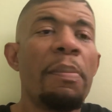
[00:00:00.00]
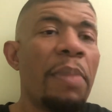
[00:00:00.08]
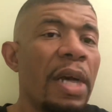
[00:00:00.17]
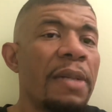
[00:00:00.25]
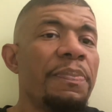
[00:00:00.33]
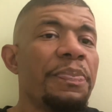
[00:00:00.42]

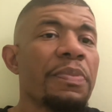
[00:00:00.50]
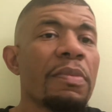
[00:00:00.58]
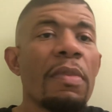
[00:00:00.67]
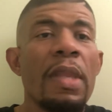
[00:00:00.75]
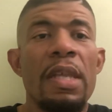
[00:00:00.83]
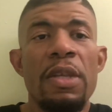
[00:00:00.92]
But,
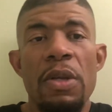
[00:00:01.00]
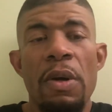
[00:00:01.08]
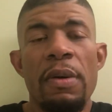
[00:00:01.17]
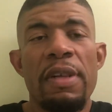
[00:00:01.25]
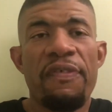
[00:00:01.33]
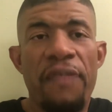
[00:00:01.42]
you
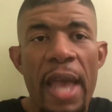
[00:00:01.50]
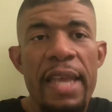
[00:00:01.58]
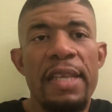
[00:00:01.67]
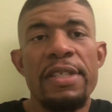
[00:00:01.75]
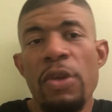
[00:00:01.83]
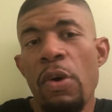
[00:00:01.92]
know, the
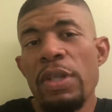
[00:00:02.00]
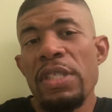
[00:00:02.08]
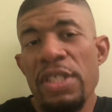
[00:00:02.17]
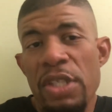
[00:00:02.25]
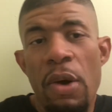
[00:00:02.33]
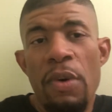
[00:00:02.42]
fight is on
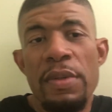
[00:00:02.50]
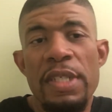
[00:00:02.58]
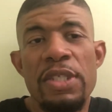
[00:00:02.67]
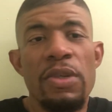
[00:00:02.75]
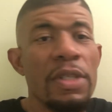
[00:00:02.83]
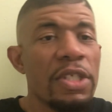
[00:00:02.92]
Dazn.
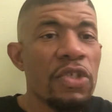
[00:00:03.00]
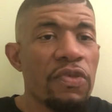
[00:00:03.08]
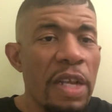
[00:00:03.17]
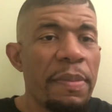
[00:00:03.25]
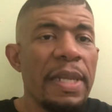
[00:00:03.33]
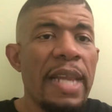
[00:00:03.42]
It's on the
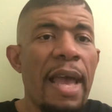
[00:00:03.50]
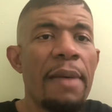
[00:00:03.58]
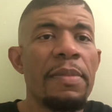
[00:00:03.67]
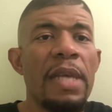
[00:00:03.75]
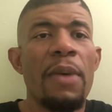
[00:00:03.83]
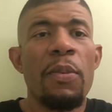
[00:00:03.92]
streaming
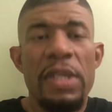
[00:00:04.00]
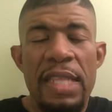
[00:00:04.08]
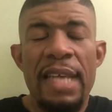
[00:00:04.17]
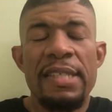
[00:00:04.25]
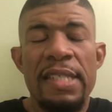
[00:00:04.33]
app. And with that